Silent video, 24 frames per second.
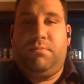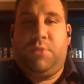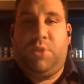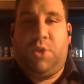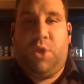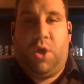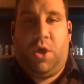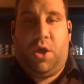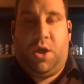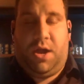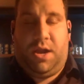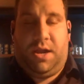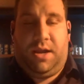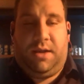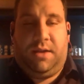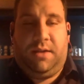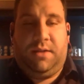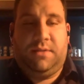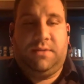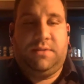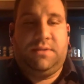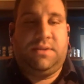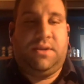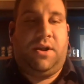gone.
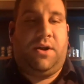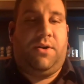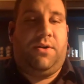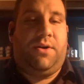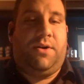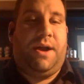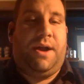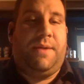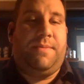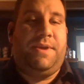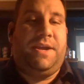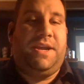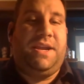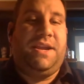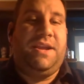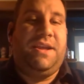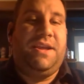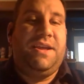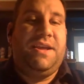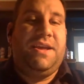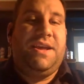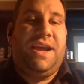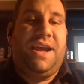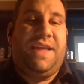So, I mean,
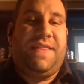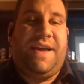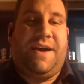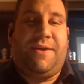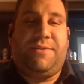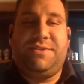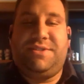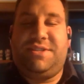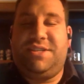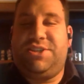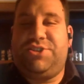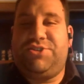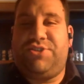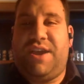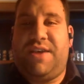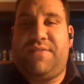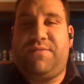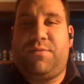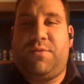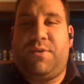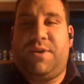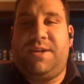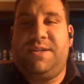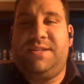and that was the
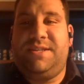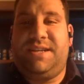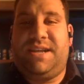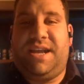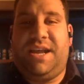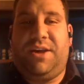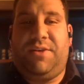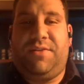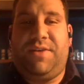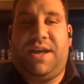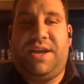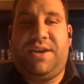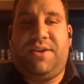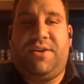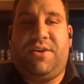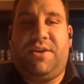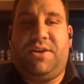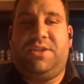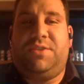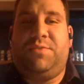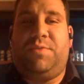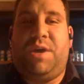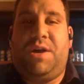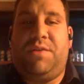draft where Idzik held on to
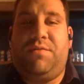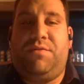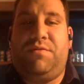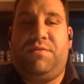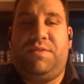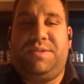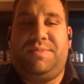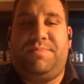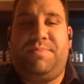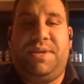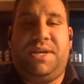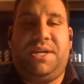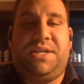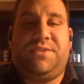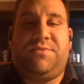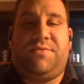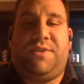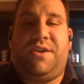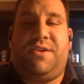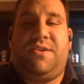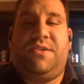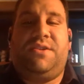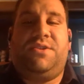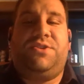all 12 of his picks
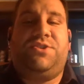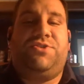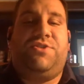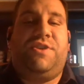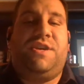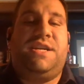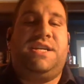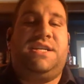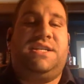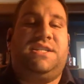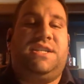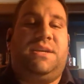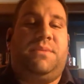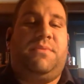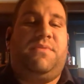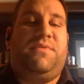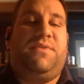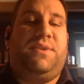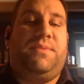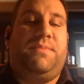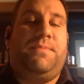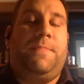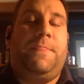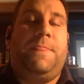rather than trading some of
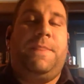them.